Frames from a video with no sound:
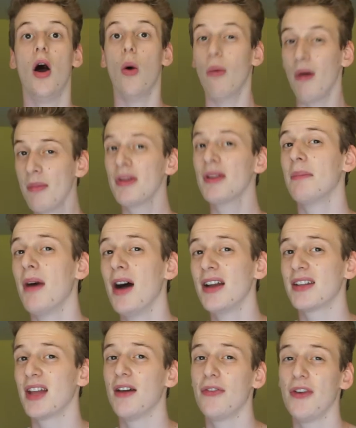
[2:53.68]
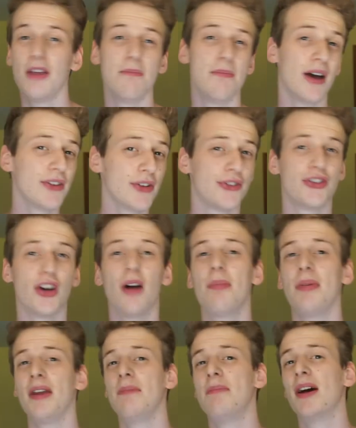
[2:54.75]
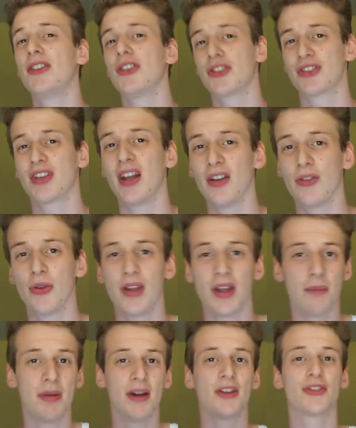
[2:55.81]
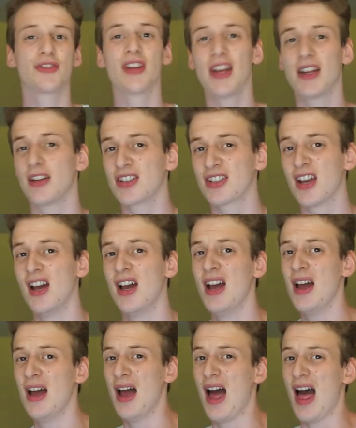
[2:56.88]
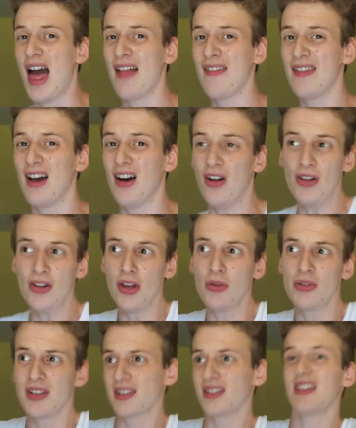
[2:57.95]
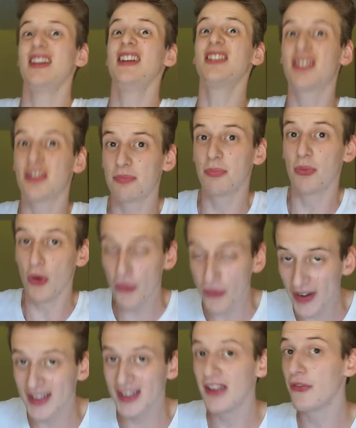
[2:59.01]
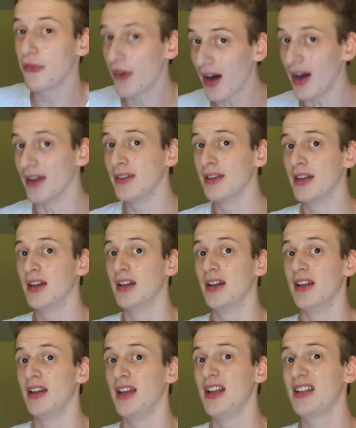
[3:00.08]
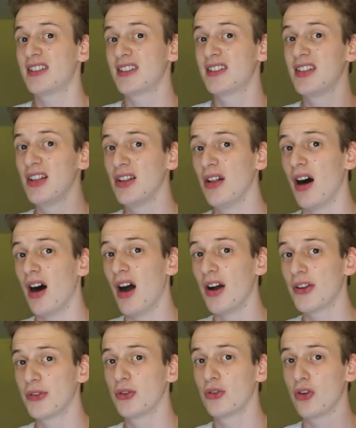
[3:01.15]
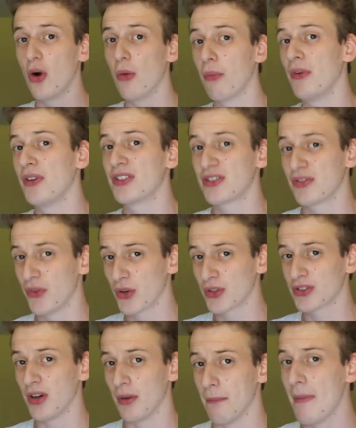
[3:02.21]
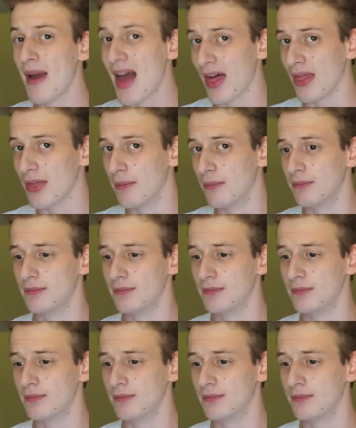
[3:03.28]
Women might have a better job, a better salary, a better status, and although this is perfectly fine, it's still hard to cope with for some men.